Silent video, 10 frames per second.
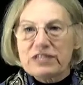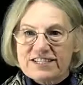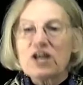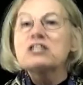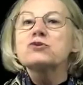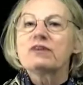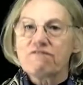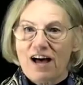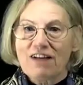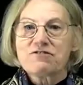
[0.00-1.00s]
start to
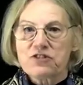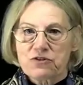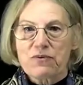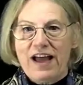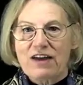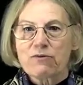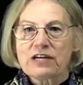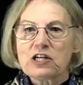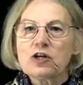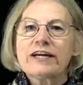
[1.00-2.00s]
evolve to the RAN, we're
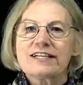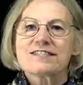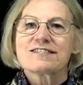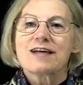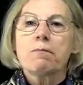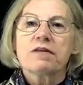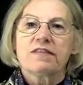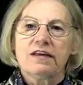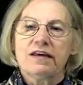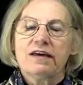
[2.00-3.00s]
going to look at some of
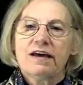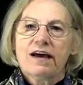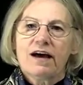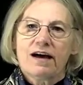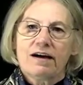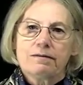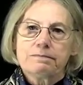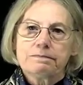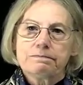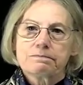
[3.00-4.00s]
the
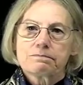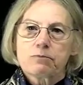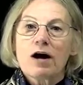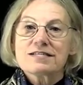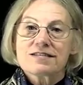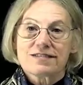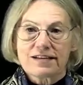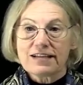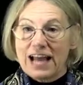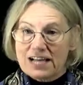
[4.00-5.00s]

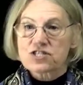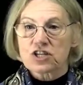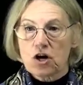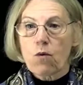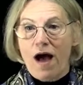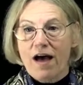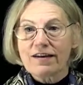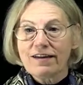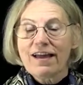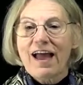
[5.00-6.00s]
processing that has to go
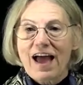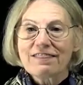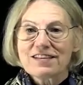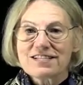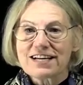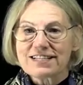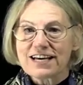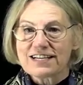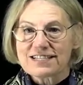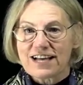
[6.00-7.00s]
on at this
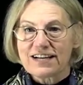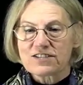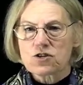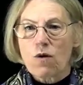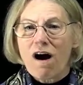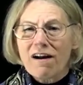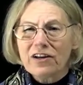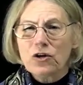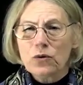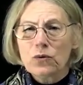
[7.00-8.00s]
antenna site. So
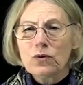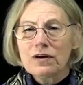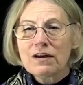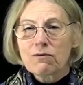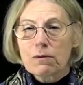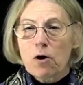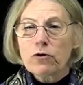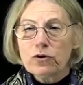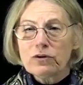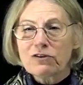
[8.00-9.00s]
RU,
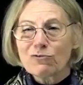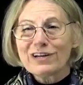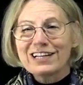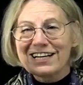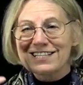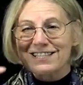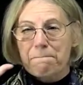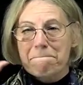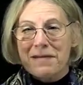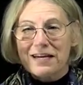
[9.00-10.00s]
remote unit, really is the
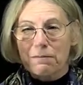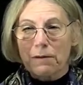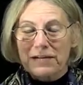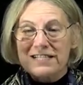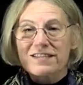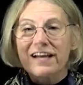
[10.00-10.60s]
minimum. That's